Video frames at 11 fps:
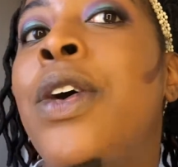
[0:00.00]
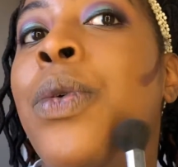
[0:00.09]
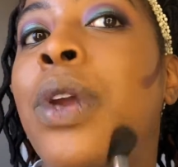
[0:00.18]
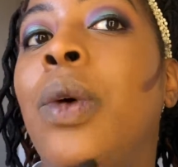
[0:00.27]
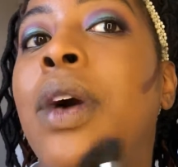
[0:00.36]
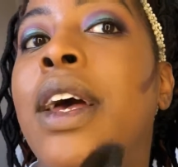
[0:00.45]

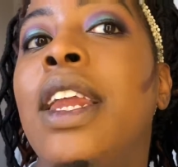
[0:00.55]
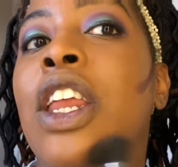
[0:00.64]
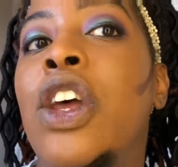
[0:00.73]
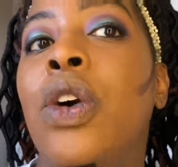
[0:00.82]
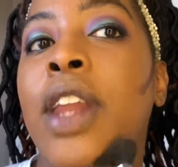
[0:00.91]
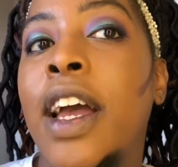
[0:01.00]
We don't want any
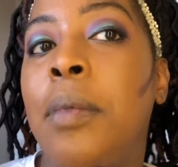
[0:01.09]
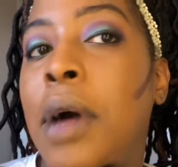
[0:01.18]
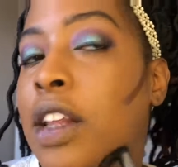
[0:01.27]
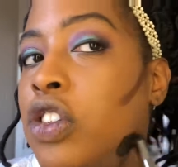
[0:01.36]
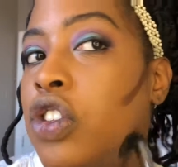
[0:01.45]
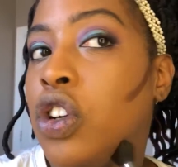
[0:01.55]
no neck
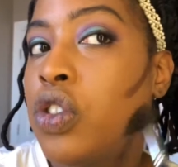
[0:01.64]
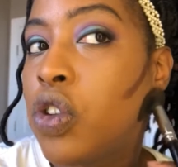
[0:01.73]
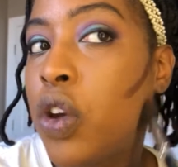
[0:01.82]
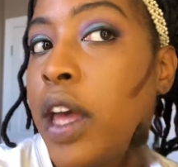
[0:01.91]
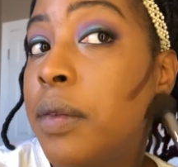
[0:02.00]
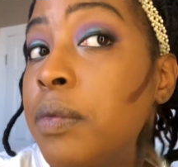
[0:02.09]
monsters,
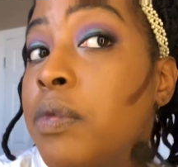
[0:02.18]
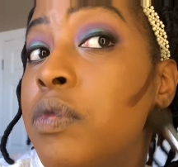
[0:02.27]
okay?